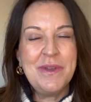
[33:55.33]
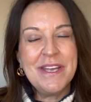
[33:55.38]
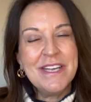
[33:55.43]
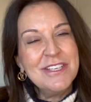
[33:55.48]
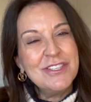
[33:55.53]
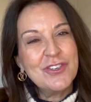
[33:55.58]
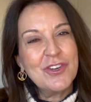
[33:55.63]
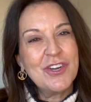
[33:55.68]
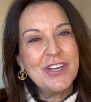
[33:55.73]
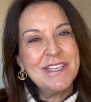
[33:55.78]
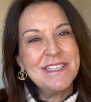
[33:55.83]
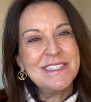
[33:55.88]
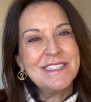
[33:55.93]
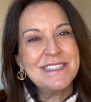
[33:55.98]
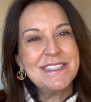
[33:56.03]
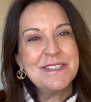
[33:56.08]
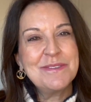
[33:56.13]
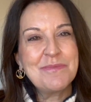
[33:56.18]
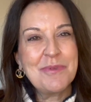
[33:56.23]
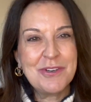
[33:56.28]
interest
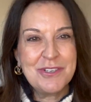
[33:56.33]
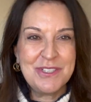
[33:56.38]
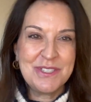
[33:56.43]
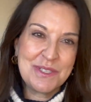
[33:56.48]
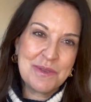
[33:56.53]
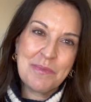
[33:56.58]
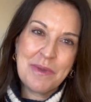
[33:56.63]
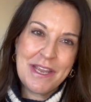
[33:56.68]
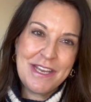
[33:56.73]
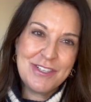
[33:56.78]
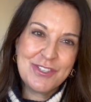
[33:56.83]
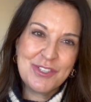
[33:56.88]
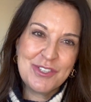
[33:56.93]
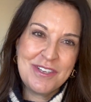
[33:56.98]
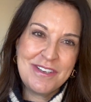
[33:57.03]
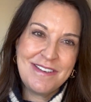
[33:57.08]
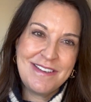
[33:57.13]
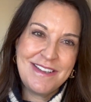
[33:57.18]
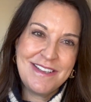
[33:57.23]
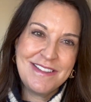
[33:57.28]
and
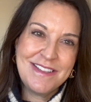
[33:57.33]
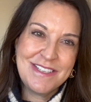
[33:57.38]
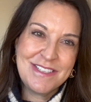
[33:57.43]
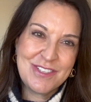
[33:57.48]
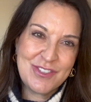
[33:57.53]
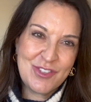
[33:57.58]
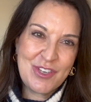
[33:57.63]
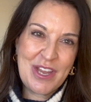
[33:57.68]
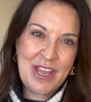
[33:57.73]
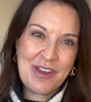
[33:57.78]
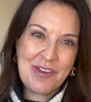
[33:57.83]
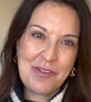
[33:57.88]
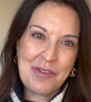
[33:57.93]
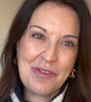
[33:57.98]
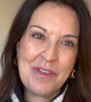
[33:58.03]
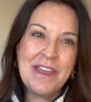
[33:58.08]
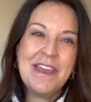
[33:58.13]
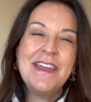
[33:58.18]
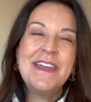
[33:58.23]
participation in this channel.